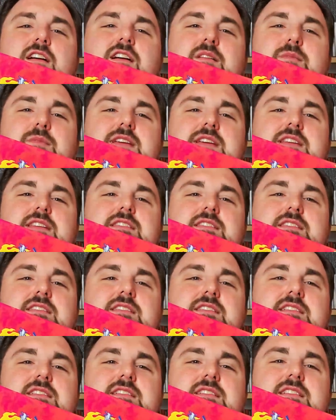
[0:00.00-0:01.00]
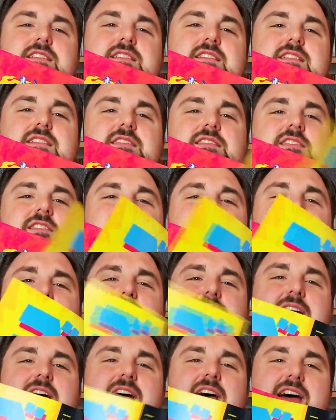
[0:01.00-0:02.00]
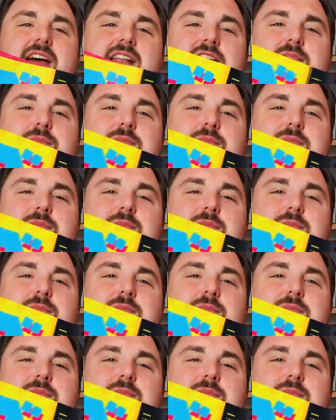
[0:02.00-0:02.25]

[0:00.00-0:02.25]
I mean, look at that.